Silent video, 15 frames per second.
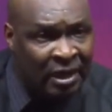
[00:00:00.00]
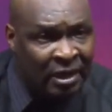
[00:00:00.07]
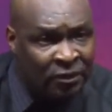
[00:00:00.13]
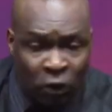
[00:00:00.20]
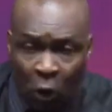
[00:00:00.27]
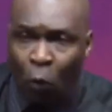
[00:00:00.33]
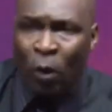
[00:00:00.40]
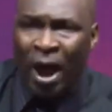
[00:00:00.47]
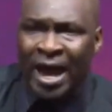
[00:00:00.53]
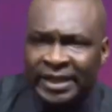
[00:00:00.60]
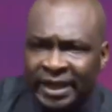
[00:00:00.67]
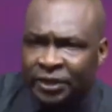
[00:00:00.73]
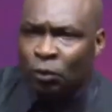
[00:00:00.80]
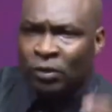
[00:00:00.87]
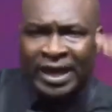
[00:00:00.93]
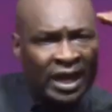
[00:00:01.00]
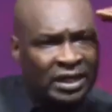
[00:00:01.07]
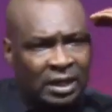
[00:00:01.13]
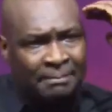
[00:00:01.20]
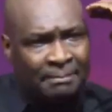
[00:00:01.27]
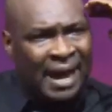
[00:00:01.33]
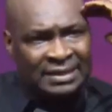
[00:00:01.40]
So where did you get the
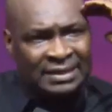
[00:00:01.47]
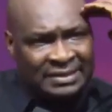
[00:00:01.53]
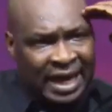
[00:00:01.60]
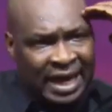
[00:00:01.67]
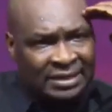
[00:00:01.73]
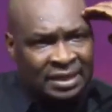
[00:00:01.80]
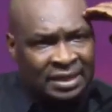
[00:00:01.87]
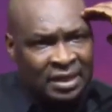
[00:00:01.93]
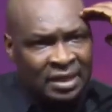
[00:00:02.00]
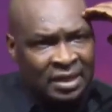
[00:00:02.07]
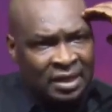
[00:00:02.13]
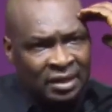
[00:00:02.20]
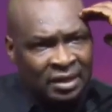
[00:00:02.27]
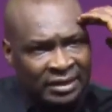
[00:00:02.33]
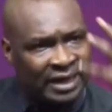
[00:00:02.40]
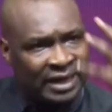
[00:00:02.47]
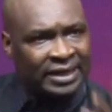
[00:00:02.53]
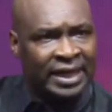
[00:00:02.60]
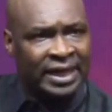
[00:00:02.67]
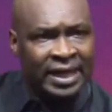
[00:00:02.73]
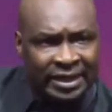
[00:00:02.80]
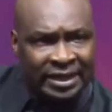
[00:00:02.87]
mindset that
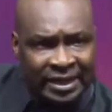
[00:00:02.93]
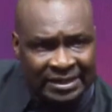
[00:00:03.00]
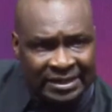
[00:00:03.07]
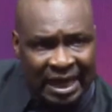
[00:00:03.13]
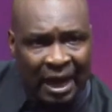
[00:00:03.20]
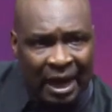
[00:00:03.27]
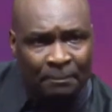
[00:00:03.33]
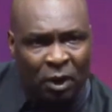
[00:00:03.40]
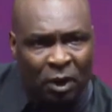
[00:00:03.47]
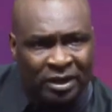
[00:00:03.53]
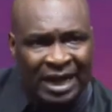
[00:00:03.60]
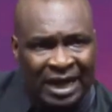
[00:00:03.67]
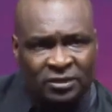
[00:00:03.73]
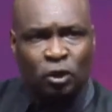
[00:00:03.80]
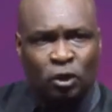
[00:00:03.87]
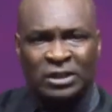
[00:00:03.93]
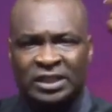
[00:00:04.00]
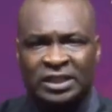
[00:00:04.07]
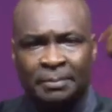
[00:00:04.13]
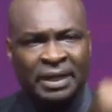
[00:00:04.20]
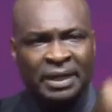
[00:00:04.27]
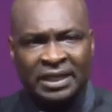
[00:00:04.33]
increase and abundance just
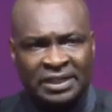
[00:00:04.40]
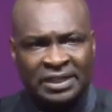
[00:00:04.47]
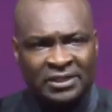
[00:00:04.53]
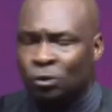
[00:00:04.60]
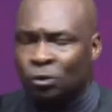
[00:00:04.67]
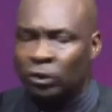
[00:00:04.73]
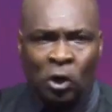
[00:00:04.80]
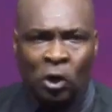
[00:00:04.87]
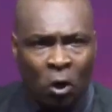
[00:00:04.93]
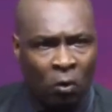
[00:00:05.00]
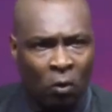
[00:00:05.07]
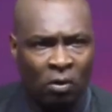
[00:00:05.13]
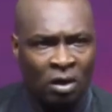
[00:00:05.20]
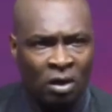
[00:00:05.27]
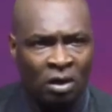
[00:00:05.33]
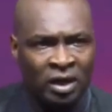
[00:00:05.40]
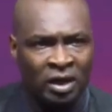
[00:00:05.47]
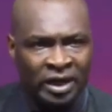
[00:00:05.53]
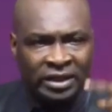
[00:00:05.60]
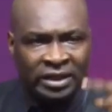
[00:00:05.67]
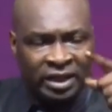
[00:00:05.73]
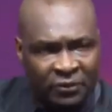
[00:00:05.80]
diminishes you? No,
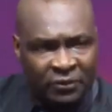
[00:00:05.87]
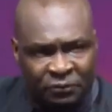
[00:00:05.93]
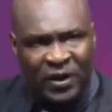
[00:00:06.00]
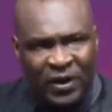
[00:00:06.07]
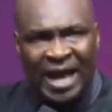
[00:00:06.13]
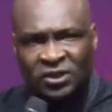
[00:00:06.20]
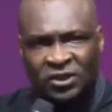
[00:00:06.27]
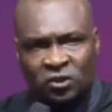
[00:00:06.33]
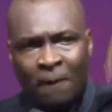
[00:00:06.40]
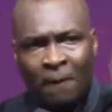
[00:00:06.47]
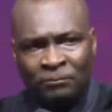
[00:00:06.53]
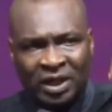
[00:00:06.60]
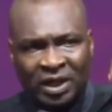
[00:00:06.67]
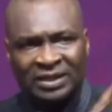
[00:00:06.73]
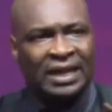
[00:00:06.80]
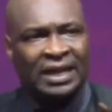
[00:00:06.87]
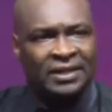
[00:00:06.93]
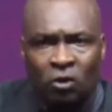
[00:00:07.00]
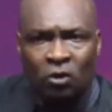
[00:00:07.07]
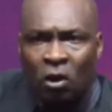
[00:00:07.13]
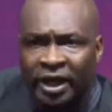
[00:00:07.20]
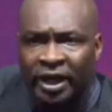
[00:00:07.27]
it reflects something that is
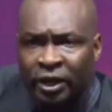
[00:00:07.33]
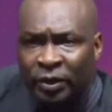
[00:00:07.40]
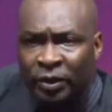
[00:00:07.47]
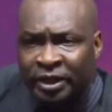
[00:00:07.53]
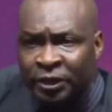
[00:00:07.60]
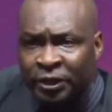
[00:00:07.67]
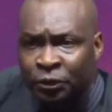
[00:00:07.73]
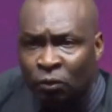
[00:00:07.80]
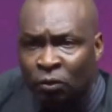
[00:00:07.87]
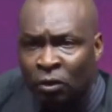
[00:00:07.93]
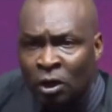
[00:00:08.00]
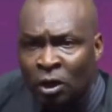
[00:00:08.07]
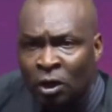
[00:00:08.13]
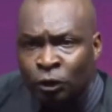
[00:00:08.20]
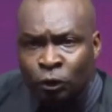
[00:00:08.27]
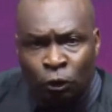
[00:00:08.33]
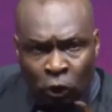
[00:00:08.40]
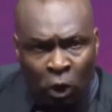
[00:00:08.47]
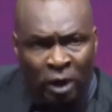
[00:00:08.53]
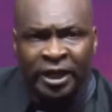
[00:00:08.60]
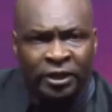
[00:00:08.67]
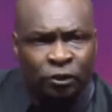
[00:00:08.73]
already within you. You
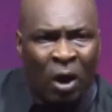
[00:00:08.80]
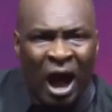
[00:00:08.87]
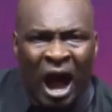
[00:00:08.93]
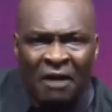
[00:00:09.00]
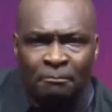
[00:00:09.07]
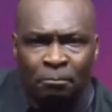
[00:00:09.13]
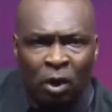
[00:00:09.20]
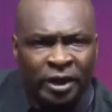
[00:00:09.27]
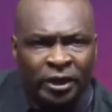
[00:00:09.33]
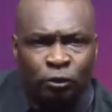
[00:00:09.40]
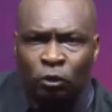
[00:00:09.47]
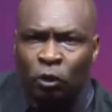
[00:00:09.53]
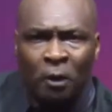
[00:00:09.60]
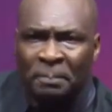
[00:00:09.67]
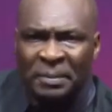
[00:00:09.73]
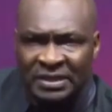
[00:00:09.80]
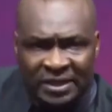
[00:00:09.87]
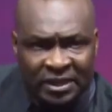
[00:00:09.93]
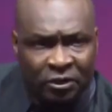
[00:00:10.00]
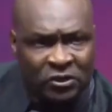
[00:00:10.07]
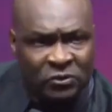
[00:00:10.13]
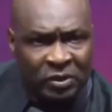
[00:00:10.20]
don't need to have money to not be
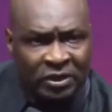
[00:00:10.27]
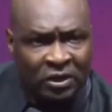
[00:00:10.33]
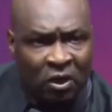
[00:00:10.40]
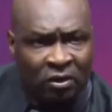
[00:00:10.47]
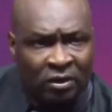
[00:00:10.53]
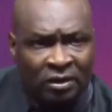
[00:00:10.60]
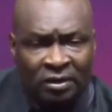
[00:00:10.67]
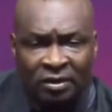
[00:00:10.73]
serious with God.